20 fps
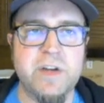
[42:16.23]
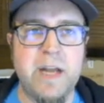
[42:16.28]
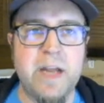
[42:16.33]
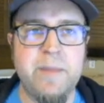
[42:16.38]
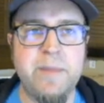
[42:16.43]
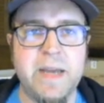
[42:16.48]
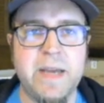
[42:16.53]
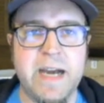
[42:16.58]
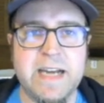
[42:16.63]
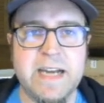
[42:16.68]

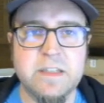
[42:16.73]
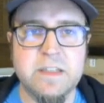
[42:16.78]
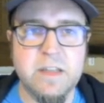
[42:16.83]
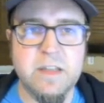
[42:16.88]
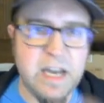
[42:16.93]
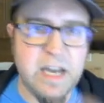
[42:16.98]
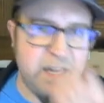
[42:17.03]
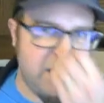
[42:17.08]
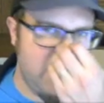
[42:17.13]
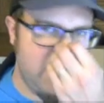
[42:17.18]
APIs a
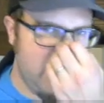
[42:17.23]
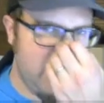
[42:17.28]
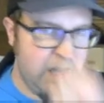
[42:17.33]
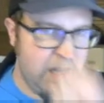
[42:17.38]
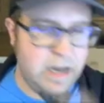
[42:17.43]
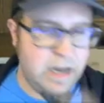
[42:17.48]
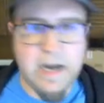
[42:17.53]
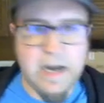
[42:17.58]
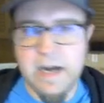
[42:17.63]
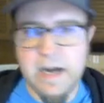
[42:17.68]
lot.
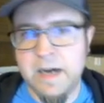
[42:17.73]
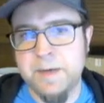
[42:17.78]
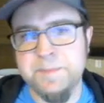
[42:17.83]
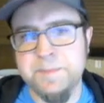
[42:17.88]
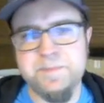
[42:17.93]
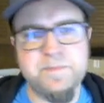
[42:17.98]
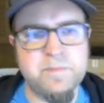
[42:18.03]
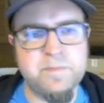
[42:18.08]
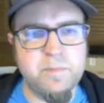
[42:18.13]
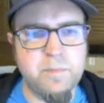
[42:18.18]

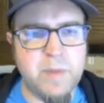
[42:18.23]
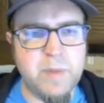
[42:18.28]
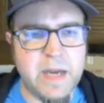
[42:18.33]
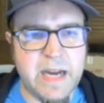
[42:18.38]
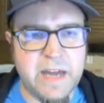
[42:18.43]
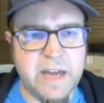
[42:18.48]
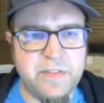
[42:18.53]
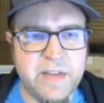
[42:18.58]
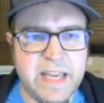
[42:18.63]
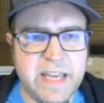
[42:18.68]
But
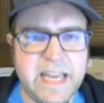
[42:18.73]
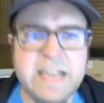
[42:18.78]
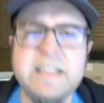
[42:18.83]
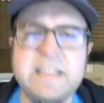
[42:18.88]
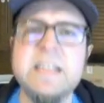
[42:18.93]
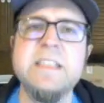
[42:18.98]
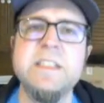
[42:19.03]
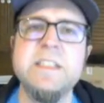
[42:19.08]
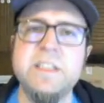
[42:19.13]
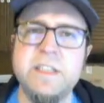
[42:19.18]
I think it
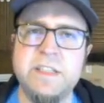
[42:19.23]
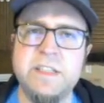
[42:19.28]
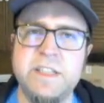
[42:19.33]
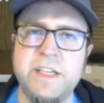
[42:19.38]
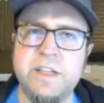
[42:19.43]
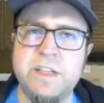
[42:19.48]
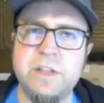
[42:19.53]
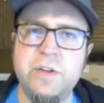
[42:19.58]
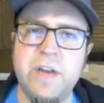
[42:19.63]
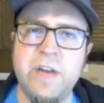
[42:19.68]
doesn't
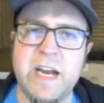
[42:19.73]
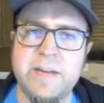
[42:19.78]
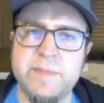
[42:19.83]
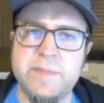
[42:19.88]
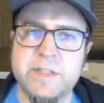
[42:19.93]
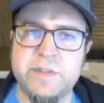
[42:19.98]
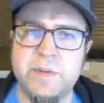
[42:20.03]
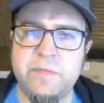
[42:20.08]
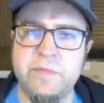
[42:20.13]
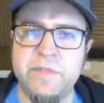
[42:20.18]
include
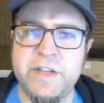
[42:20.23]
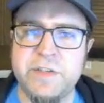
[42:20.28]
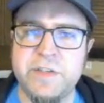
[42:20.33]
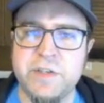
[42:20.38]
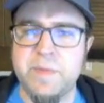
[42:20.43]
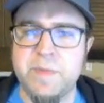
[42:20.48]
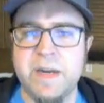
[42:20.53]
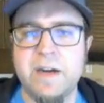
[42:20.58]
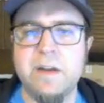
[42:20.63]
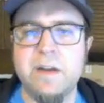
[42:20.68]
ECMAScript features,
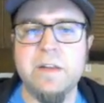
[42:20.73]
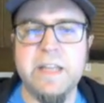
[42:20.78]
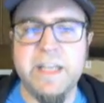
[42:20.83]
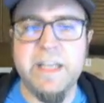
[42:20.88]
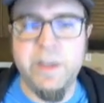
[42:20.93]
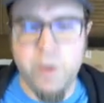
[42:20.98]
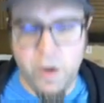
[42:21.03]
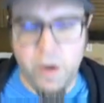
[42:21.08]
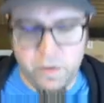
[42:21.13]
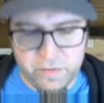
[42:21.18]
but it'll
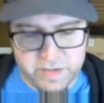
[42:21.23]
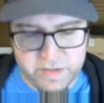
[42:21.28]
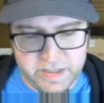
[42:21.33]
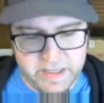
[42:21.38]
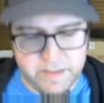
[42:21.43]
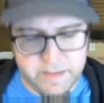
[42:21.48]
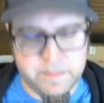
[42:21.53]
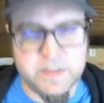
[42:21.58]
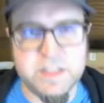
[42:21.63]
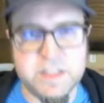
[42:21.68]
link you over to
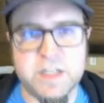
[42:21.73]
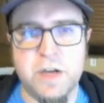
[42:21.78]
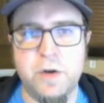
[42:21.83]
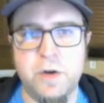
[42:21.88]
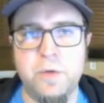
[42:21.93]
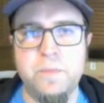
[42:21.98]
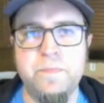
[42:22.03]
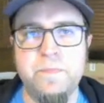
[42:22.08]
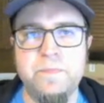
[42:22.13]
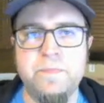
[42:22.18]
them.
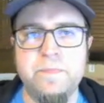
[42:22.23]
So